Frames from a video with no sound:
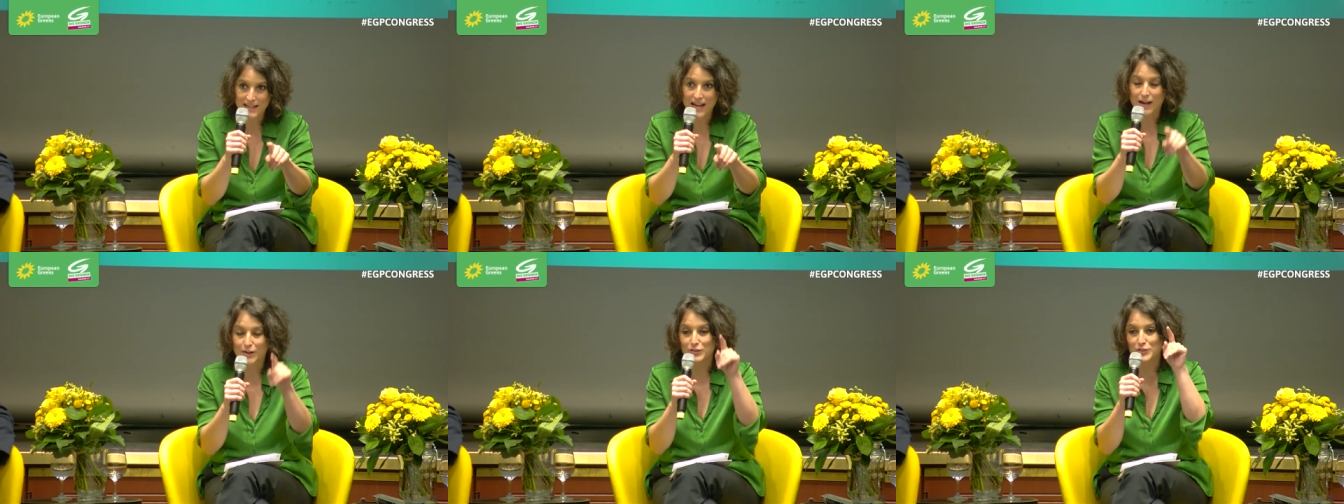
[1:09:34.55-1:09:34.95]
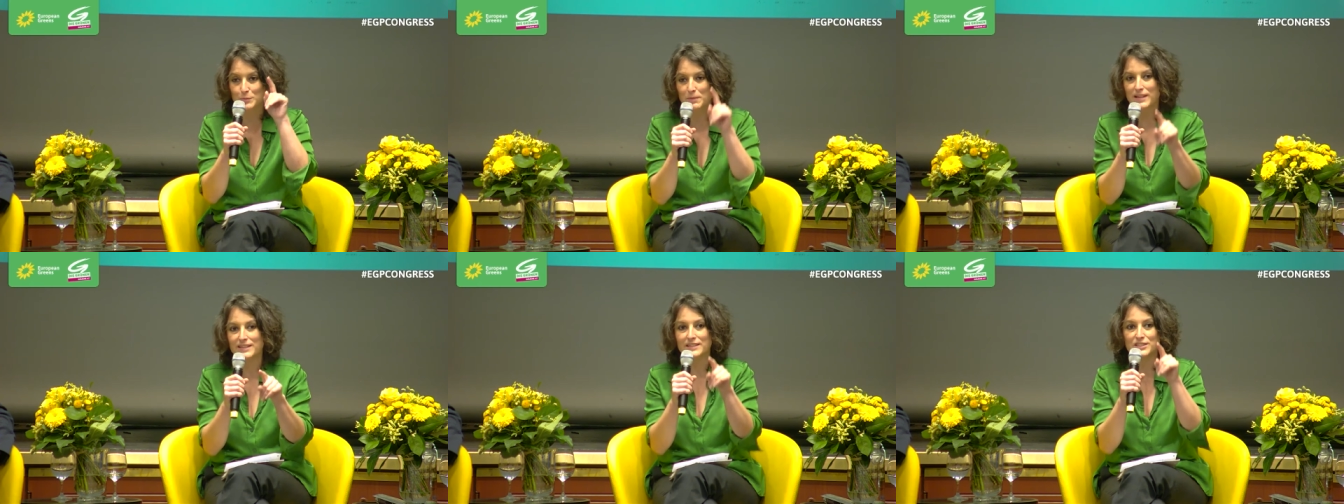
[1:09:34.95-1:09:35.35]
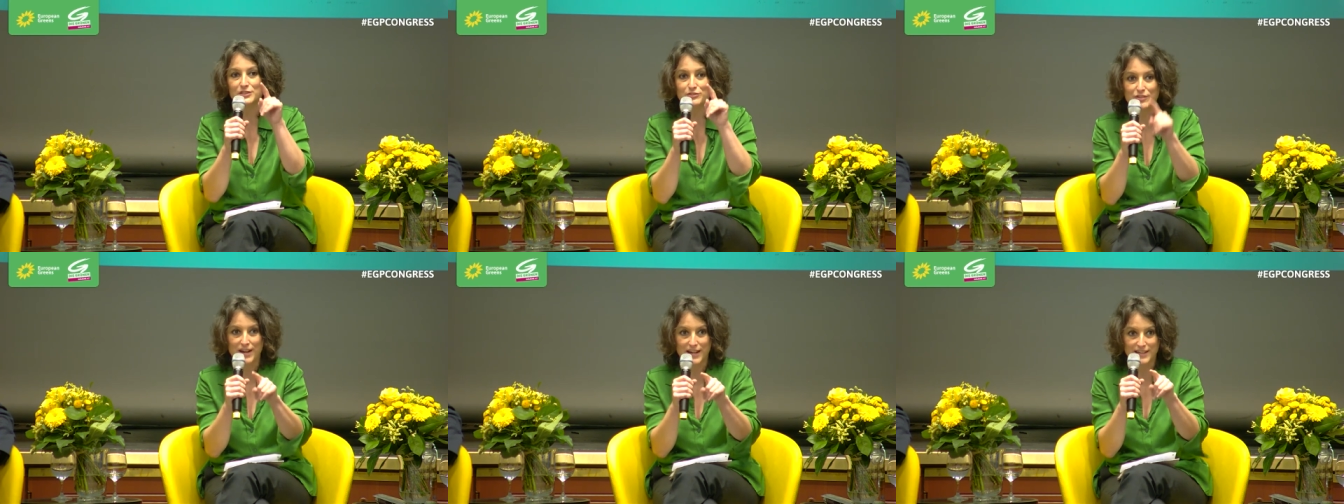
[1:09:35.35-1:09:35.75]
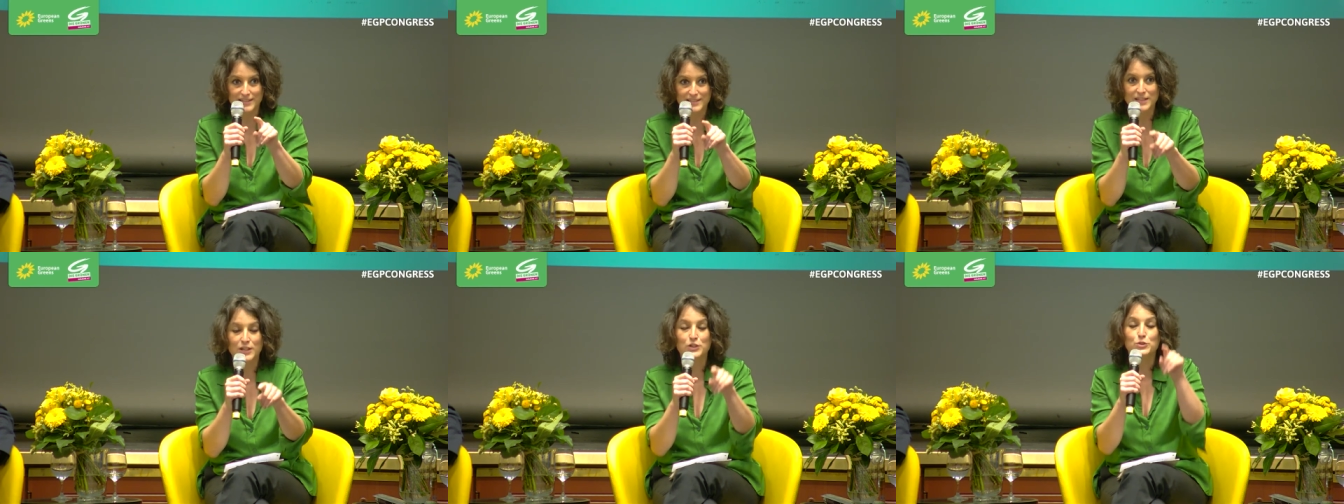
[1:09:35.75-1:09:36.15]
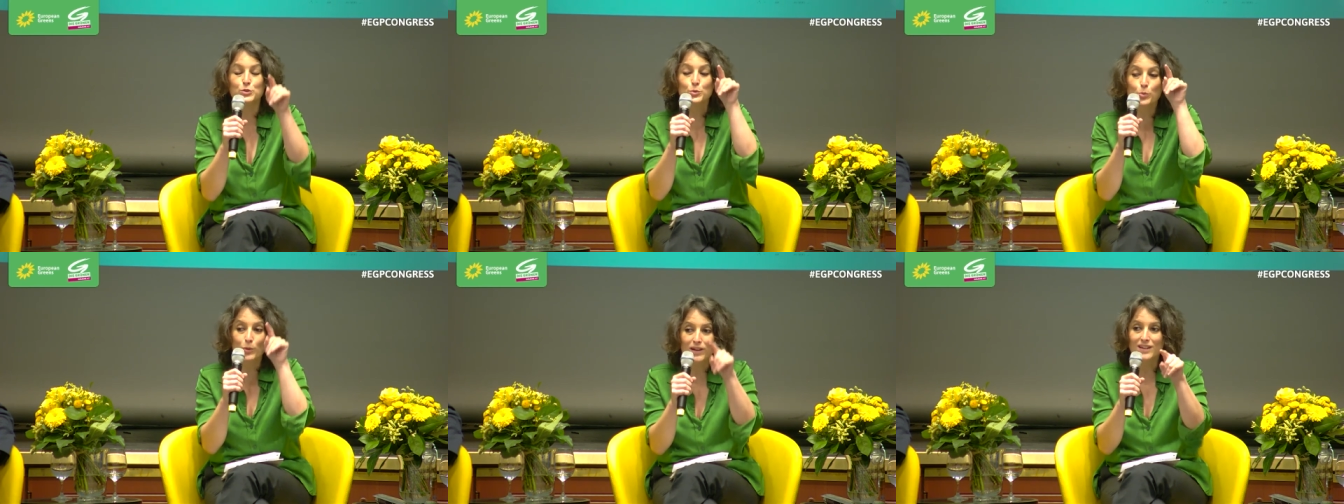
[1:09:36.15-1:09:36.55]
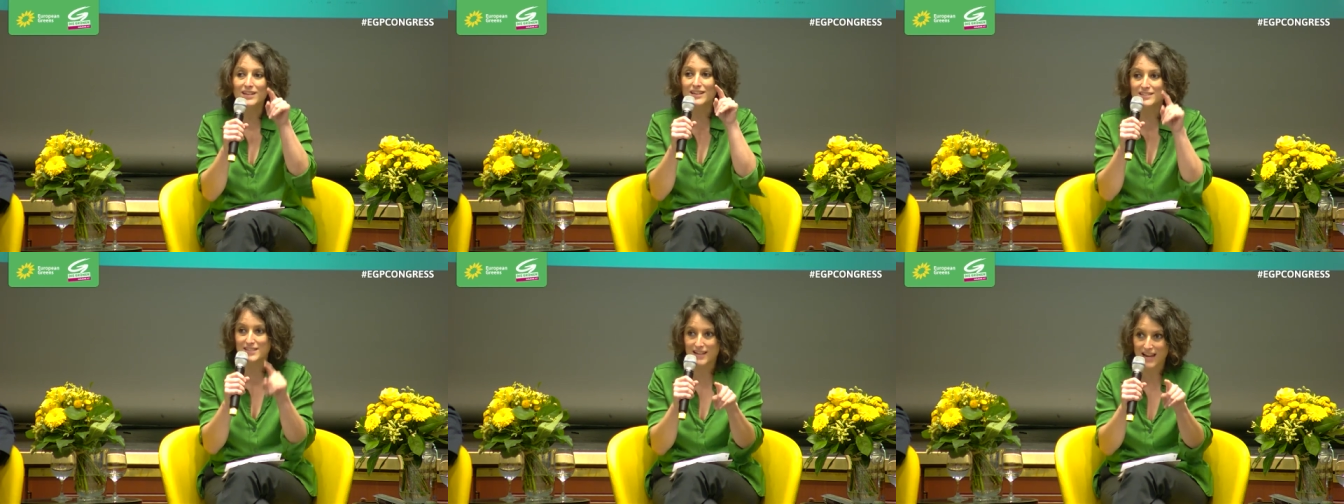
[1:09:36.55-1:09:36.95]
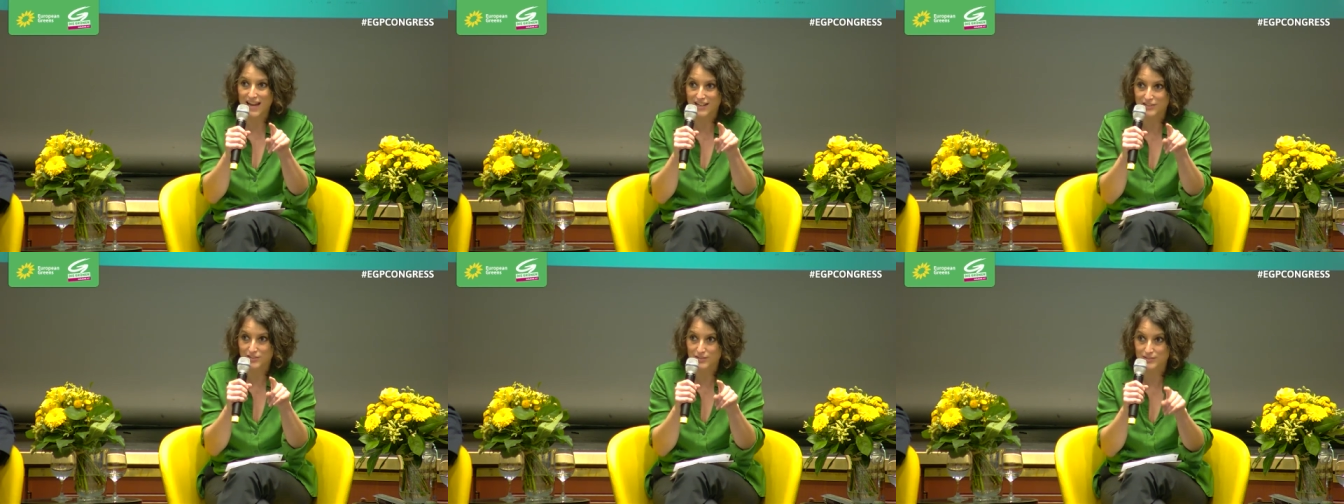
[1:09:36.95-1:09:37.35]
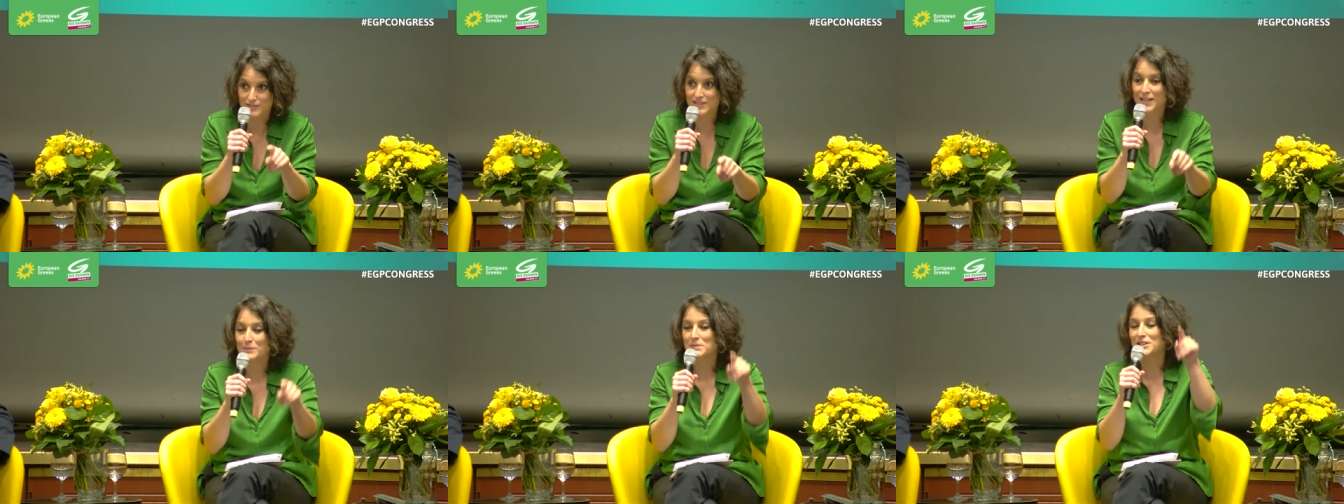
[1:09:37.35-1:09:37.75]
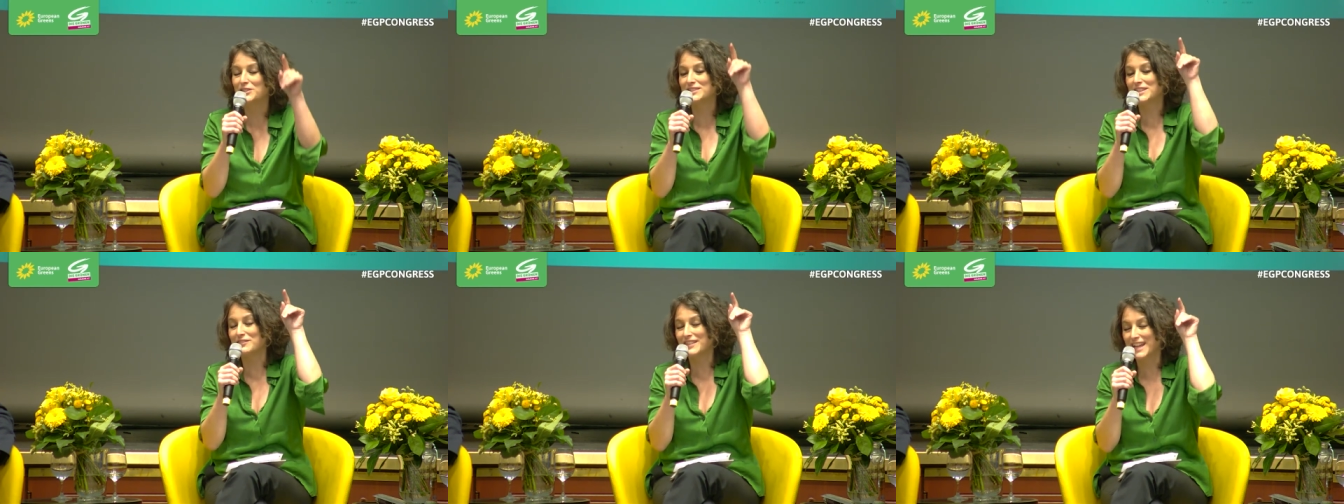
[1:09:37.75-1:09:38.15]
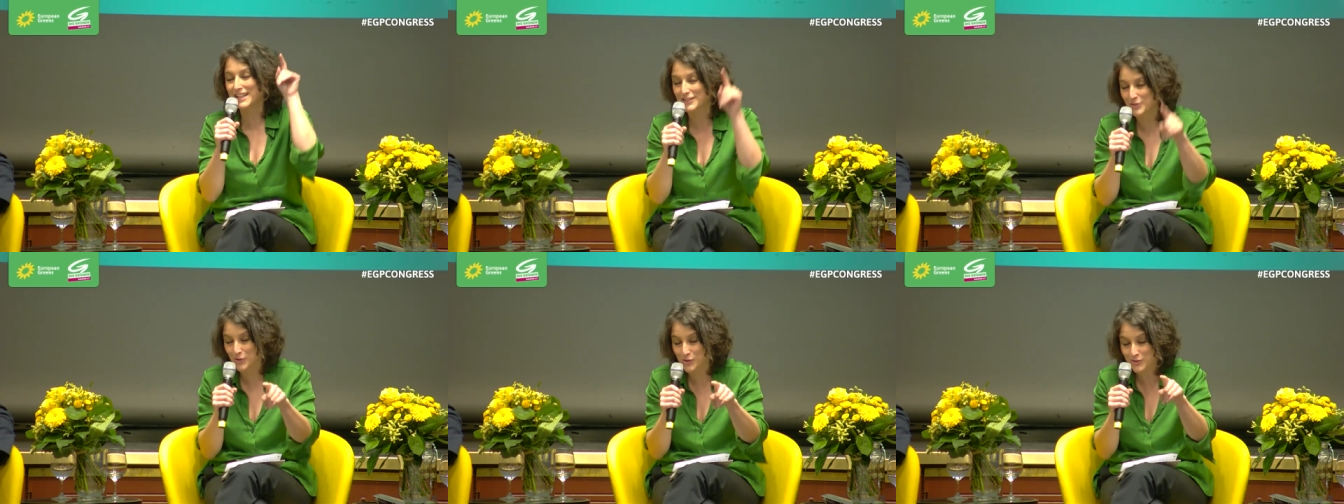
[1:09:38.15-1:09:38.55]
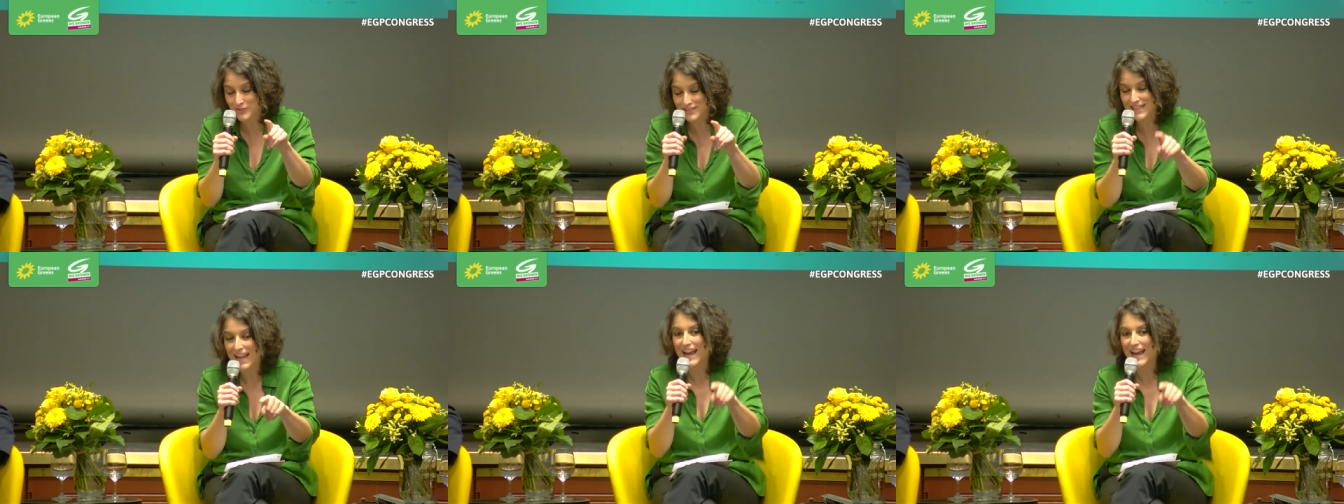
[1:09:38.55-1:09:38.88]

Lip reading: our Spanish friends to win these elections, because if they don't,